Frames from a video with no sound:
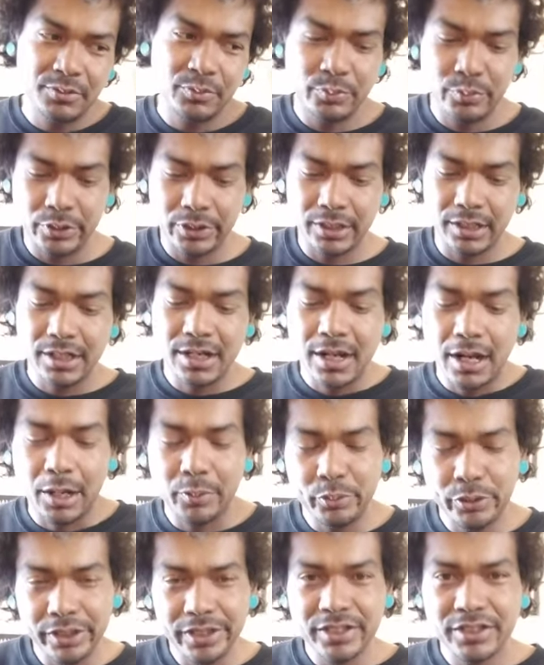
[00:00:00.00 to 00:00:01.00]
But
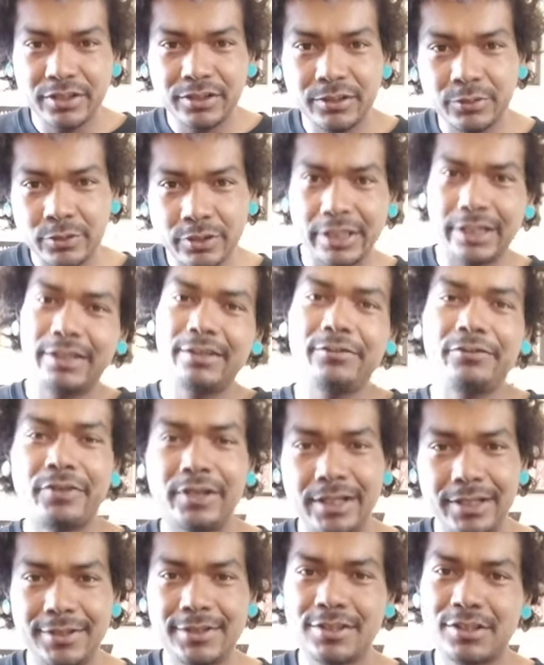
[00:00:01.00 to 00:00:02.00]
I'm pretty sure like if
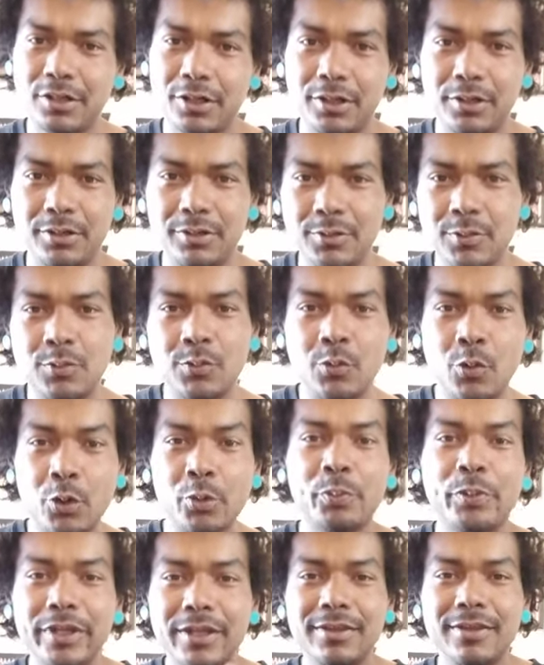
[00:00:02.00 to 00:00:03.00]
I start
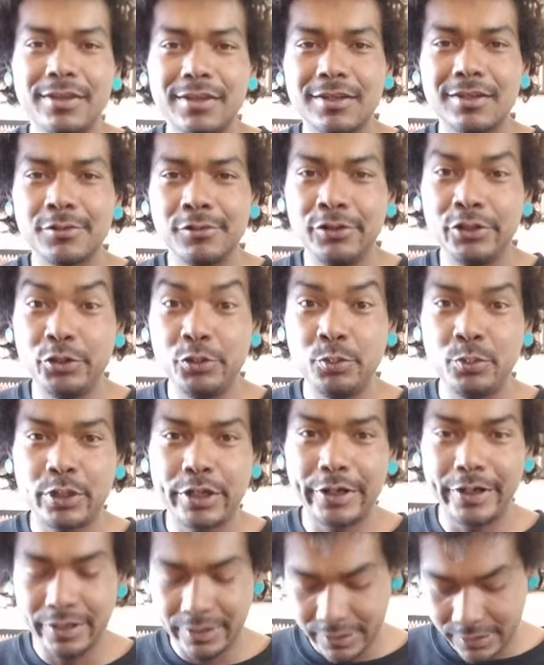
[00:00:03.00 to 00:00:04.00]
warping the loom
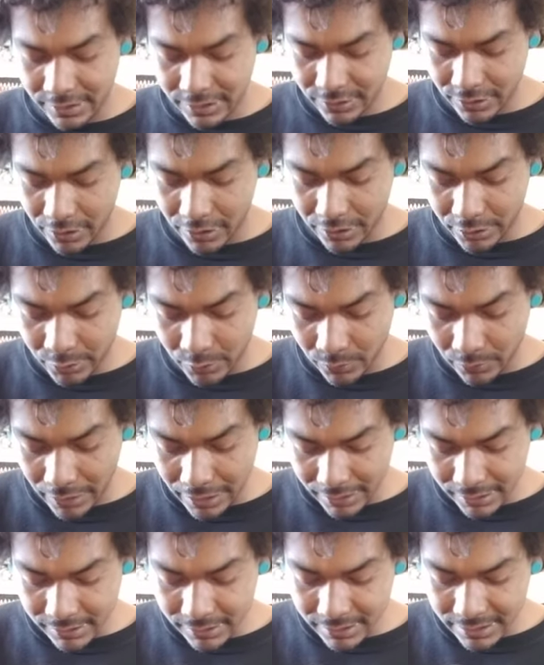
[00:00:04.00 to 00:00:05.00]
right and start
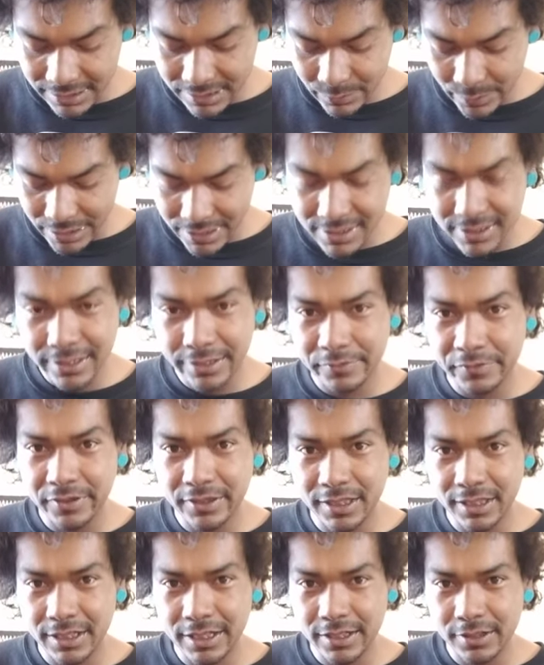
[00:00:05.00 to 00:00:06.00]
correctly spacing
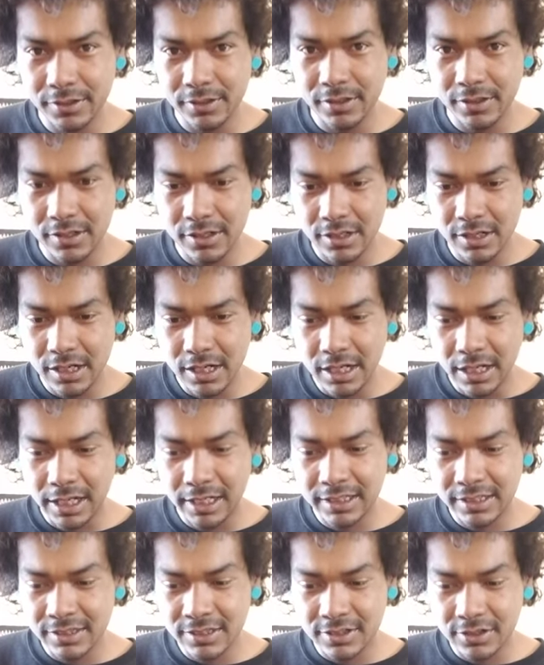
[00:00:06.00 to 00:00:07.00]
everything out, I
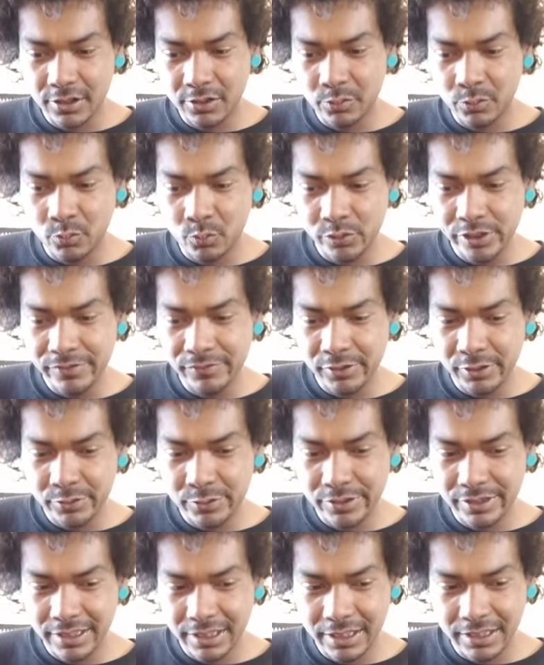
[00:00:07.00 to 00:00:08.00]
can start weaving
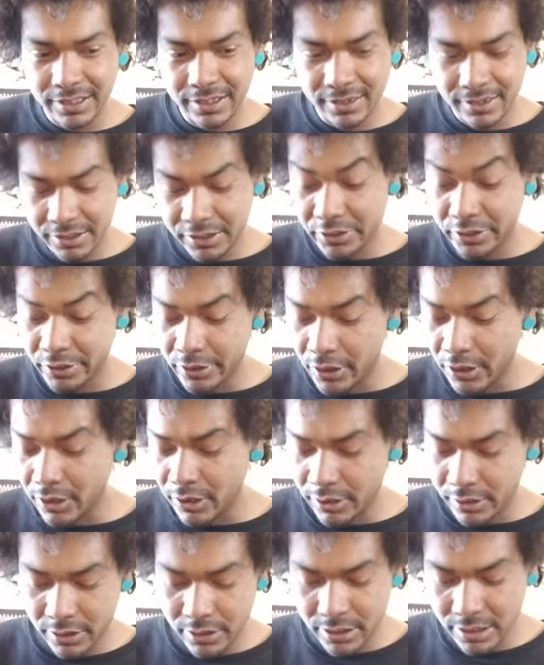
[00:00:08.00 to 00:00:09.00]
with like a thicker
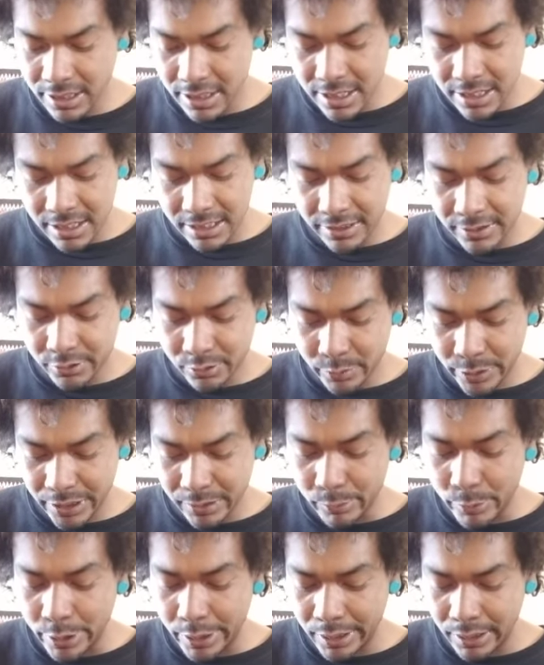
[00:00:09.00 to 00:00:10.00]
yarn and it'll
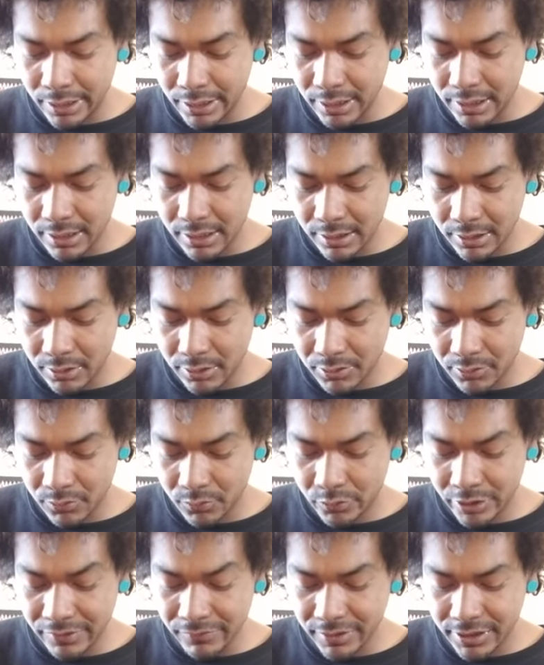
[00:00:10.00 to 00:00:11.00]
make my
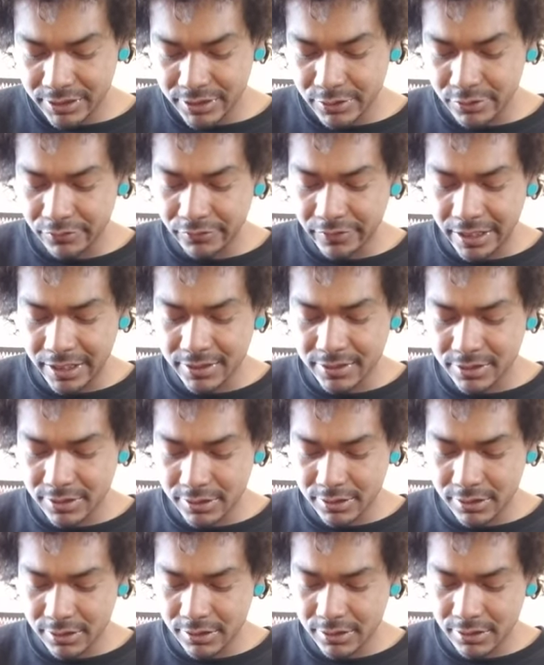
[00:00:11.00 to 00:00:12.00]
weavings go
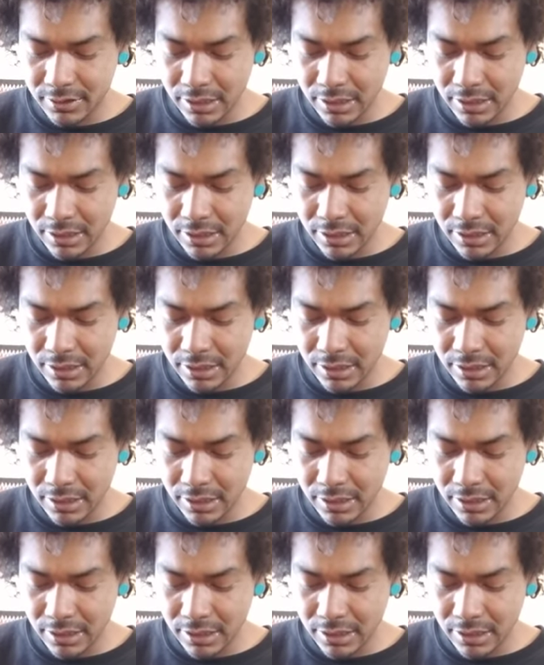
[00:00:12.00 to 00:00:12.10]
faster.